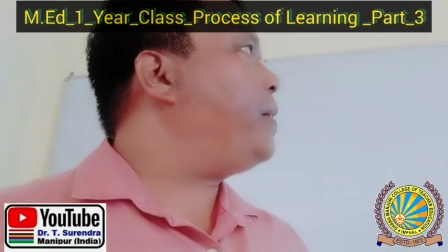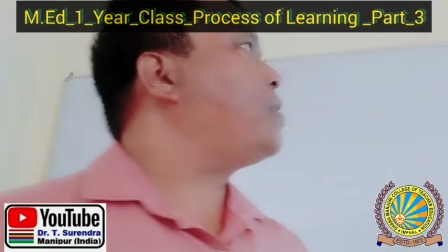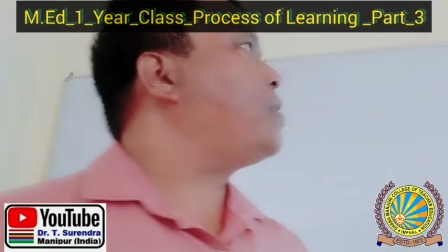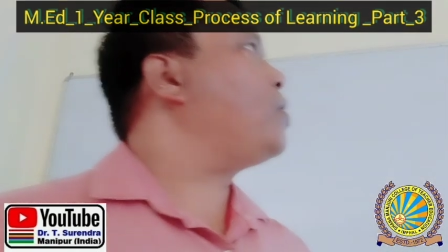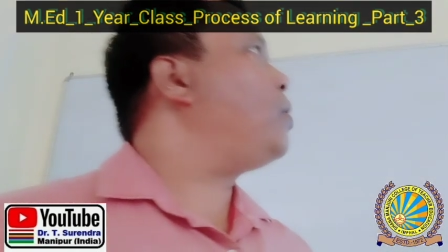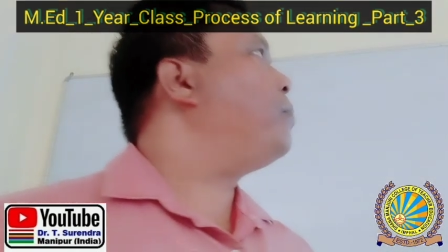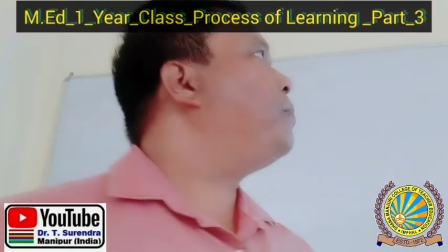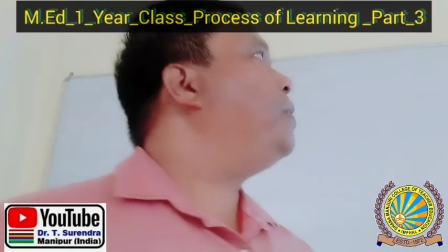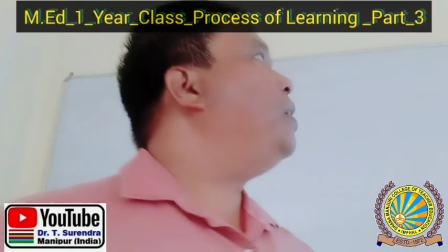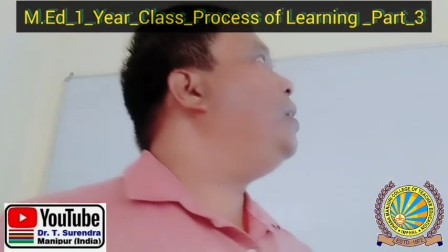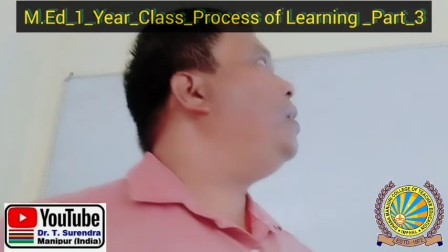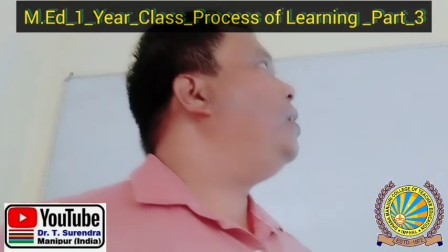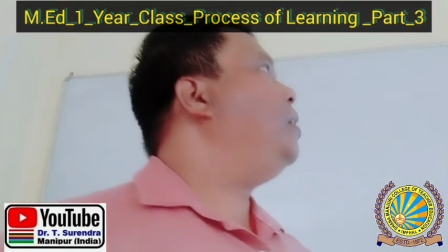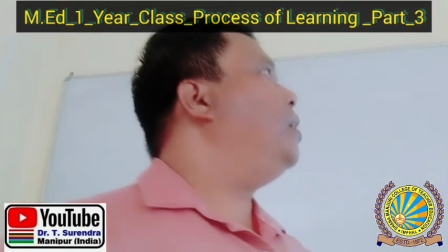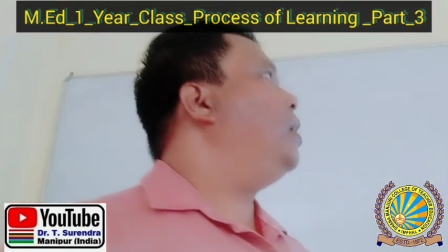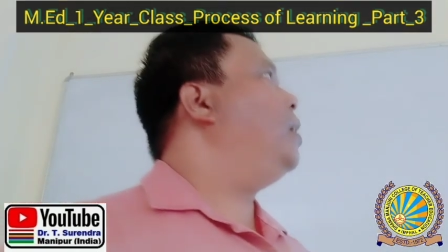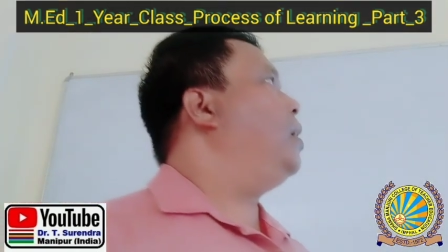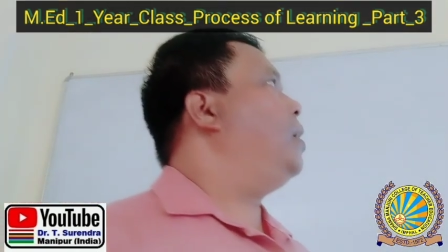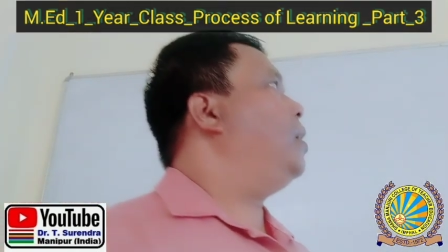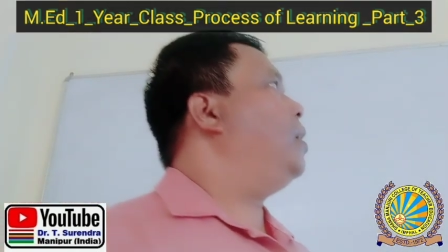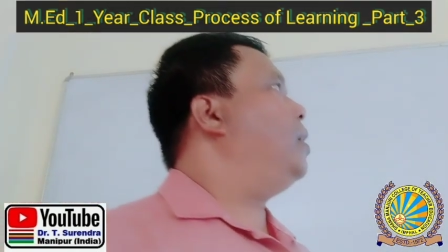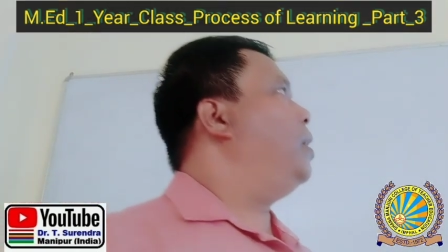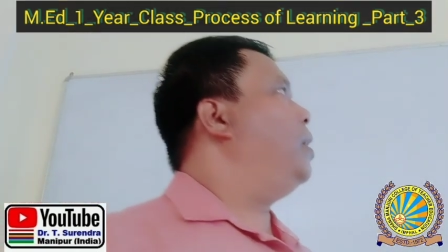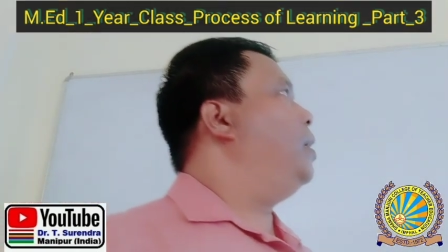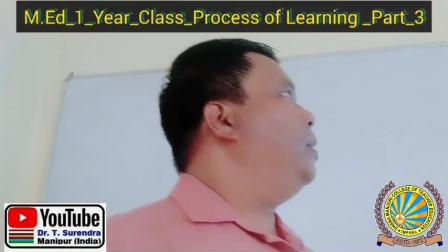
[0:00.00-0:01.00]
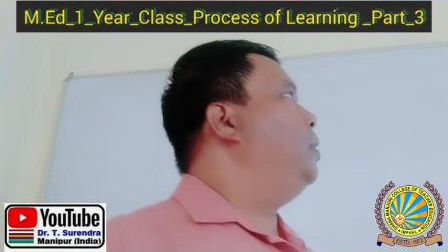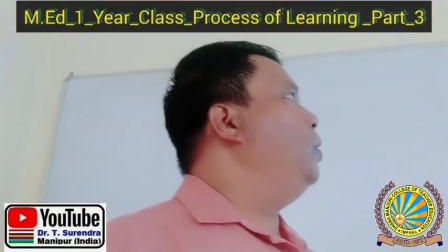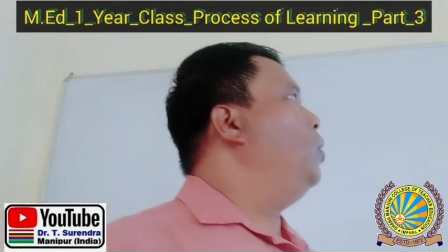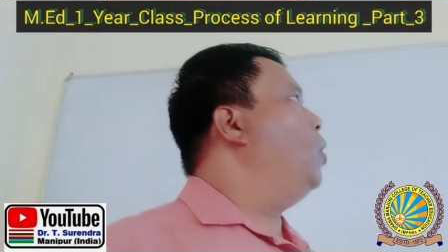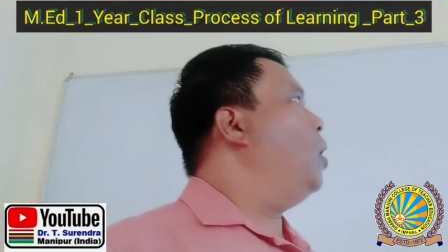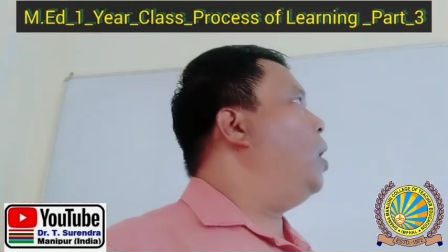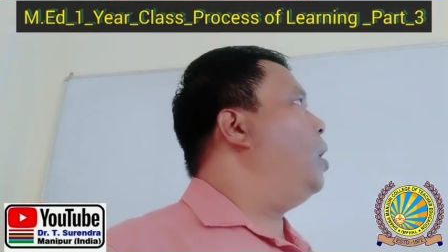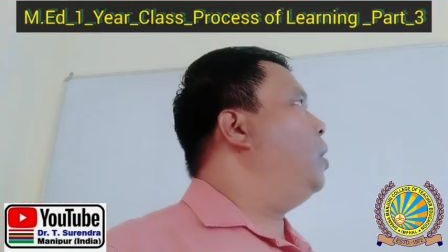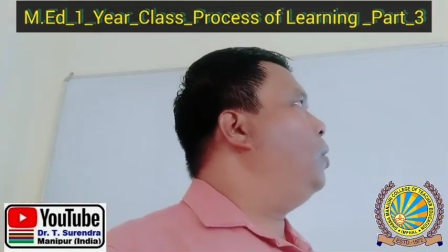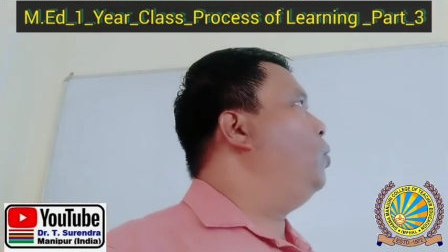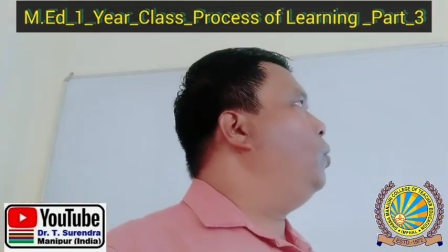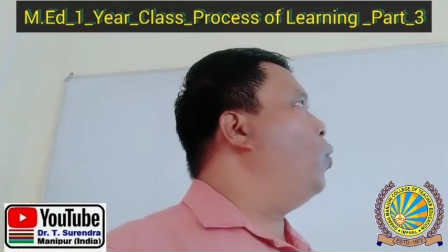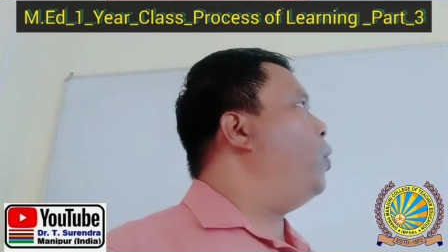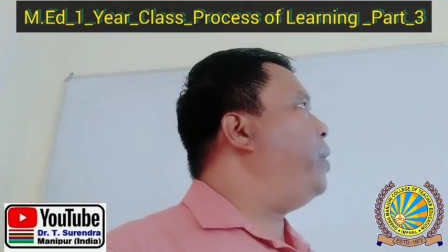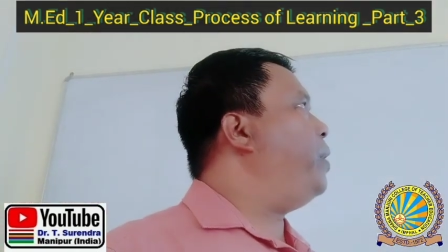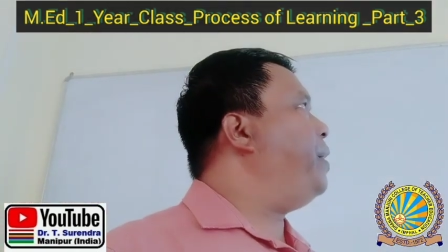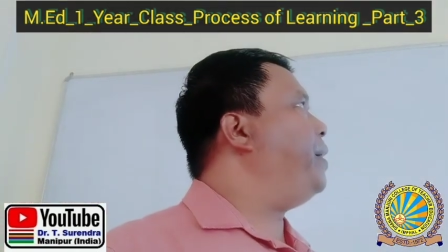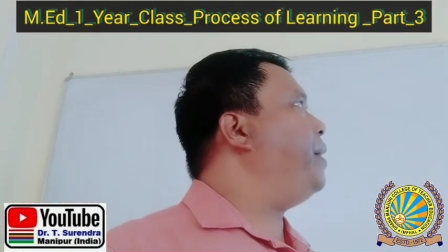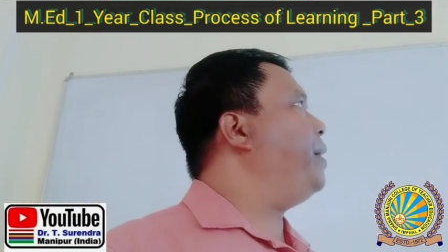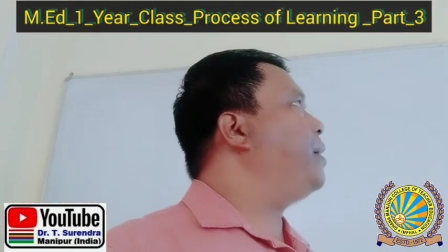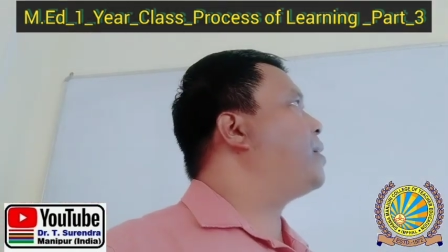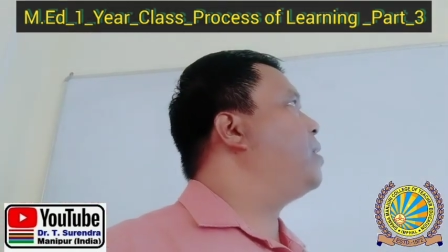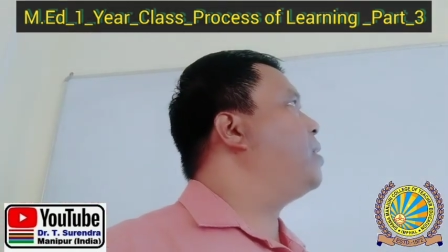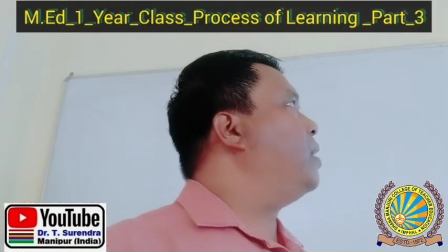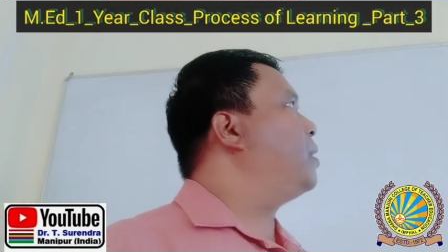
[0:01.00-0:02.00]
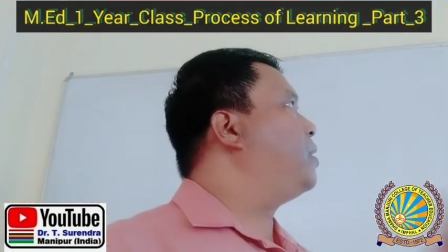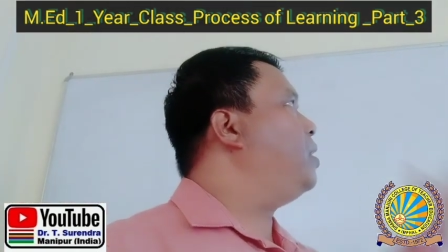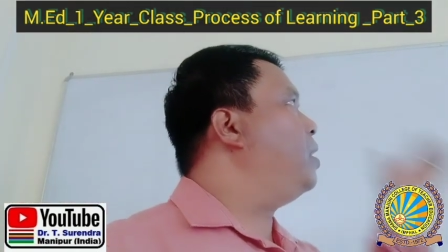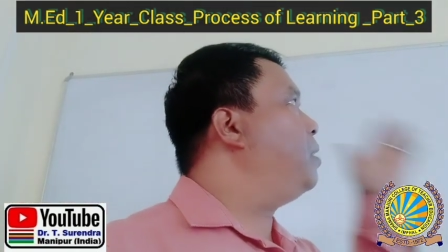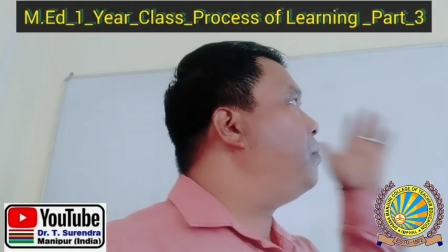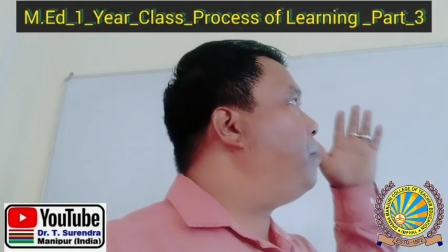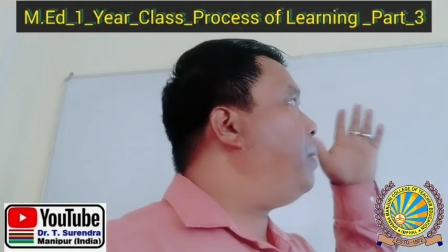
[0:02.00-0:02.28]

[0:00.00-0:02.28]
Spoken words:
of the knowing is nothing